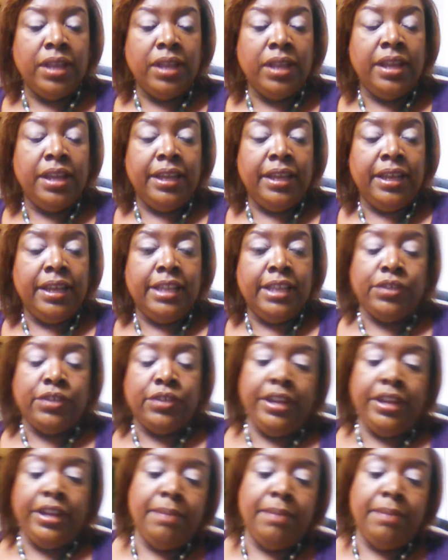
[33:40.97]
Is there
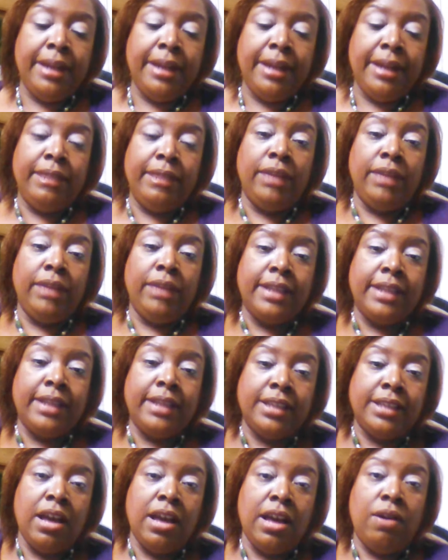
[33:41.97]
anybody that would like to
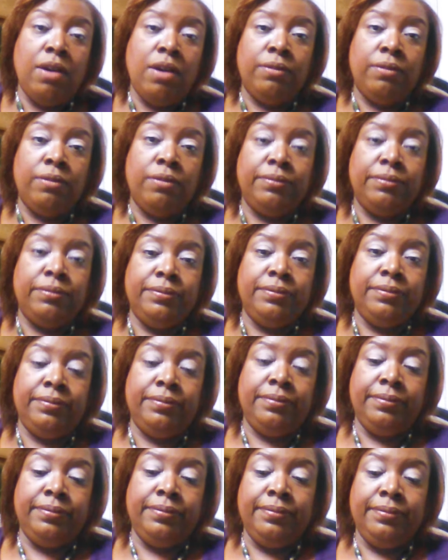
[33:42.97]
call
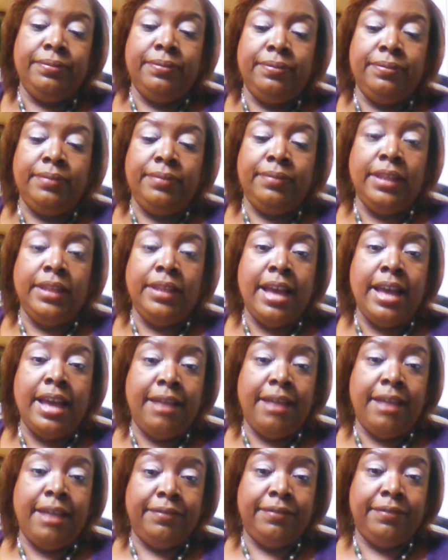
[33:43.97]
the live?
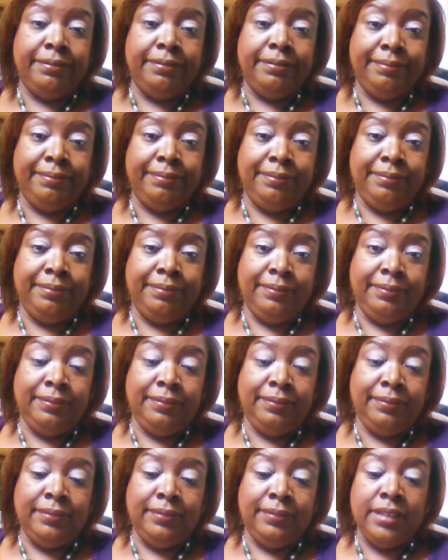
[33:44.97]

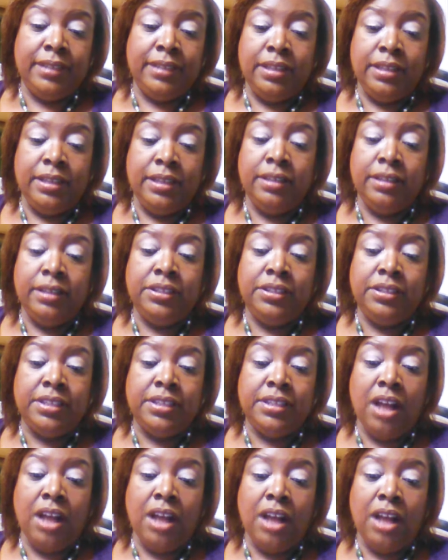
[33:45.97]
Because this is an
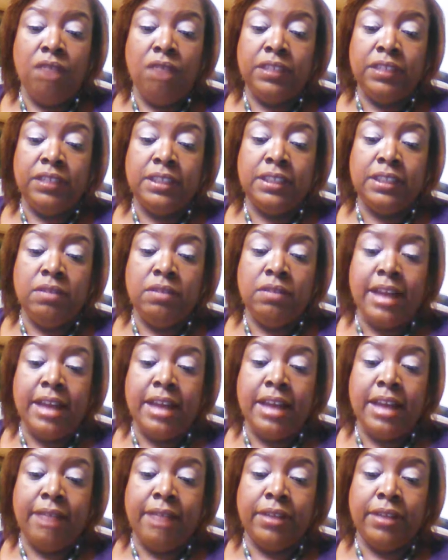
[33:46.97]
awfully slow live
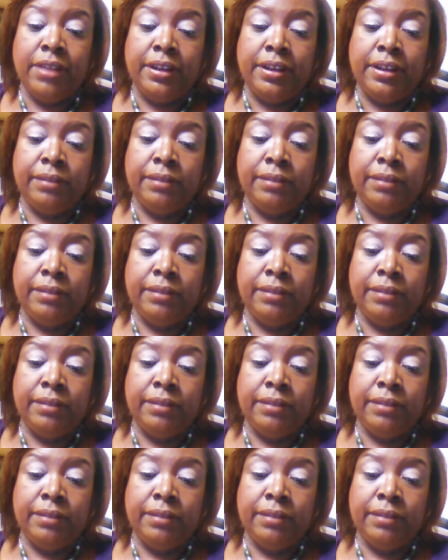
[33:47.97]
right now.